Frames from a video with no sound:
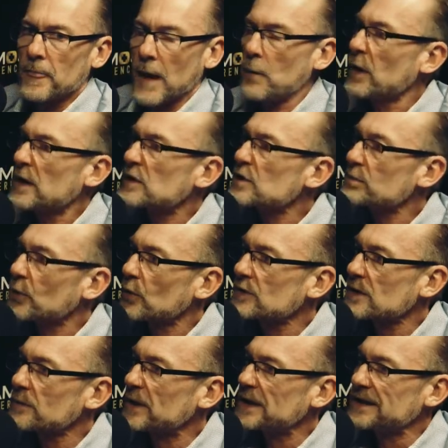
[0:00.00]
I want to explore
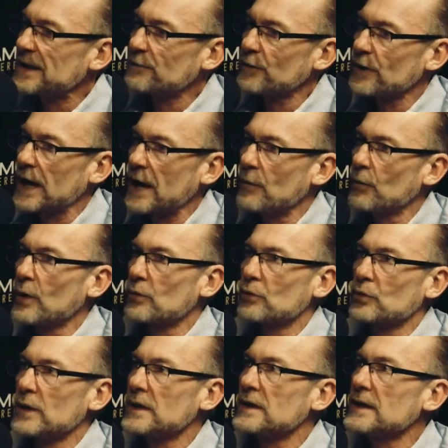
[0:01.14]
something different. And what
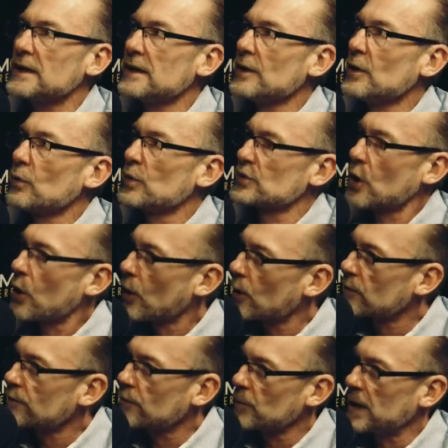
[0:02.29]
really was
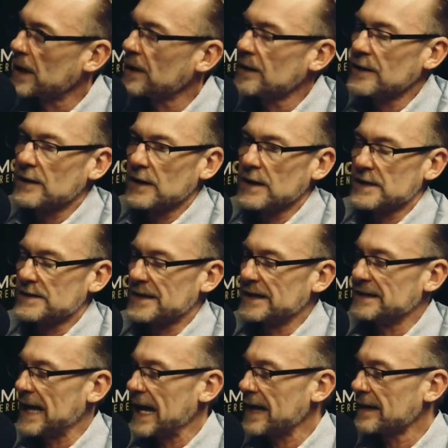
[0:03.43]
hard for me is the
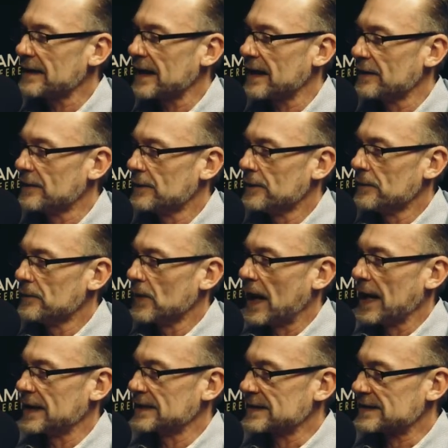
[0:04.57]
day that
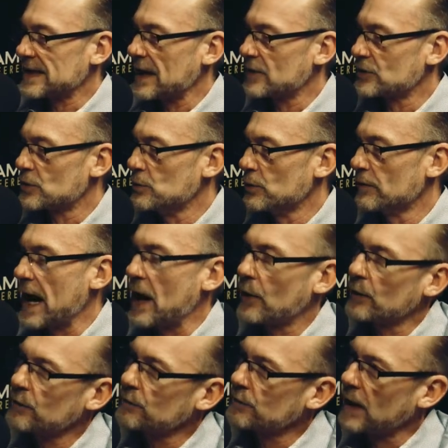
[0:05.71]
I had decided to move
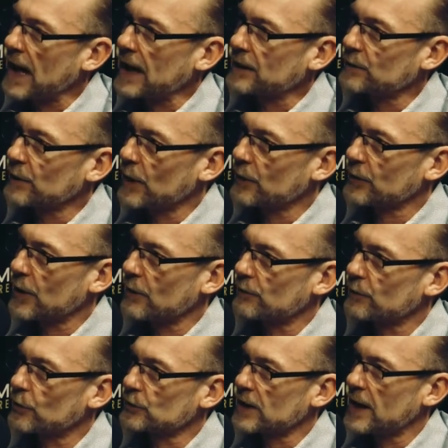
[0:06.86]
out of active healthcare
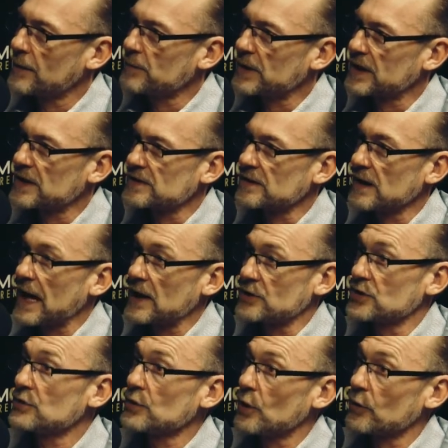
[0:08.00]
full time because,
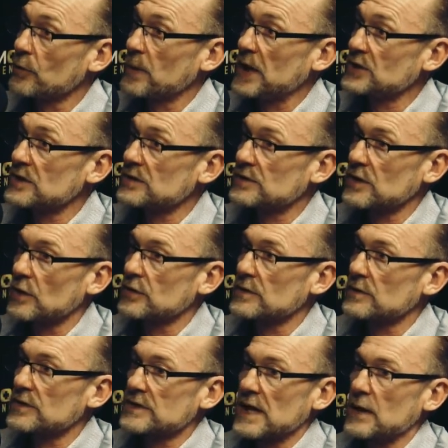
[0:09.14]
as you know, the patients start
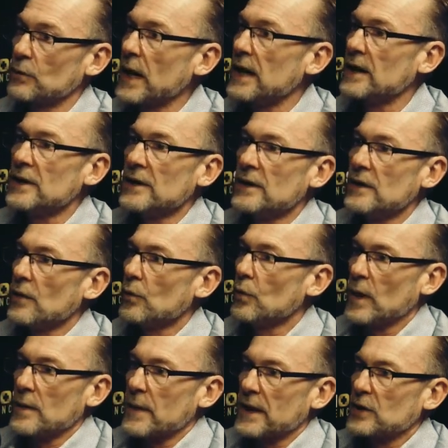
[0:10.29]
saying, wait,
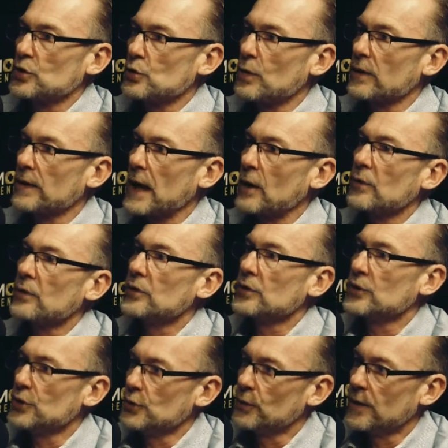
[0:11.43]
what am I going to do without
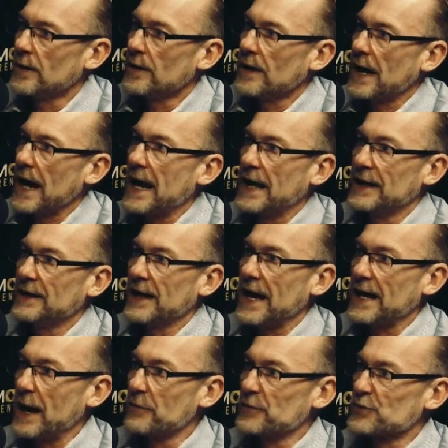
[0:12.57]
you. And,
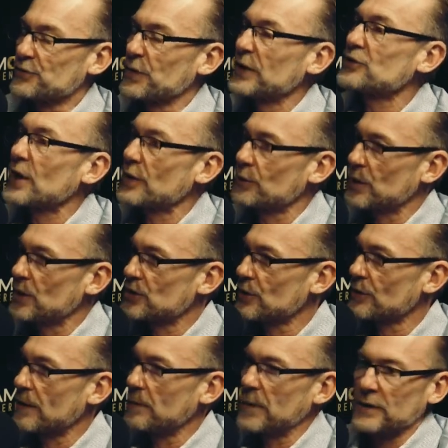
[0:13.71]
and I was really trying to
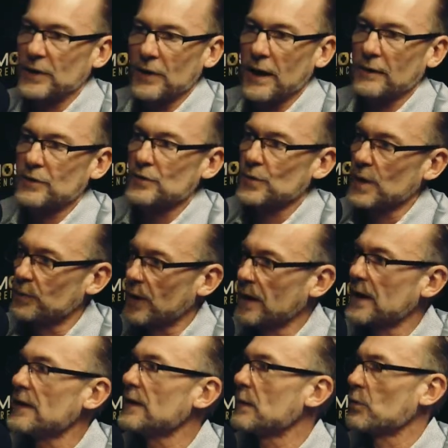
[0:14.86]
reassure them that the doctors we had brought
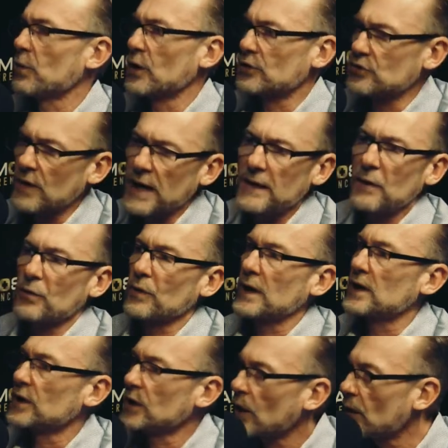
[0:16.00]
in, they were well trained, they were
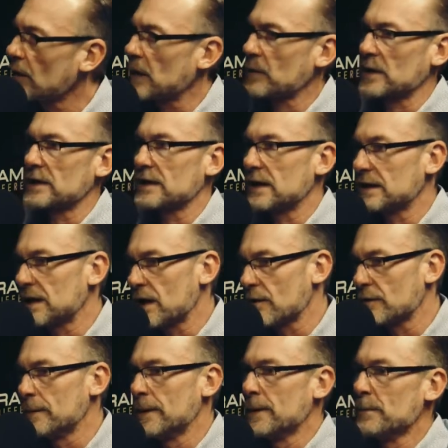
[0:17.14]
ready to go, they were going to take care of
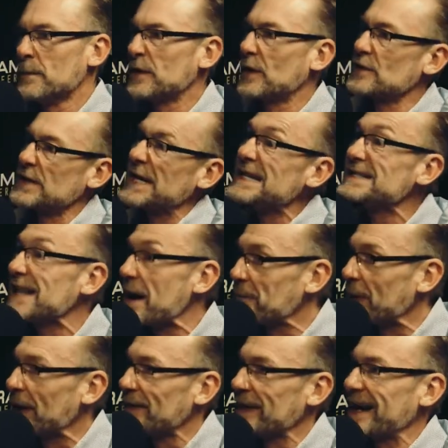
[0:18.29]
them. But there is that
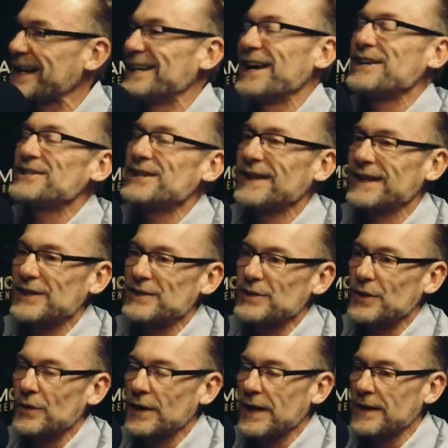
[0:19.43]
bond, that connection that gets
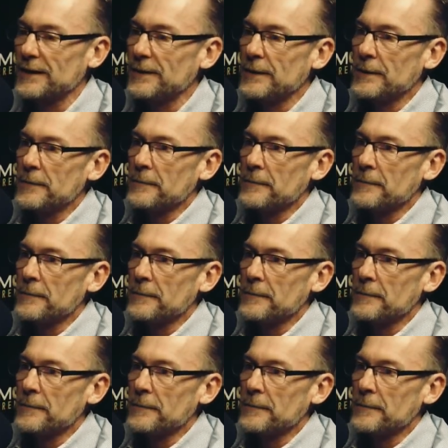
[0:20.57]
created.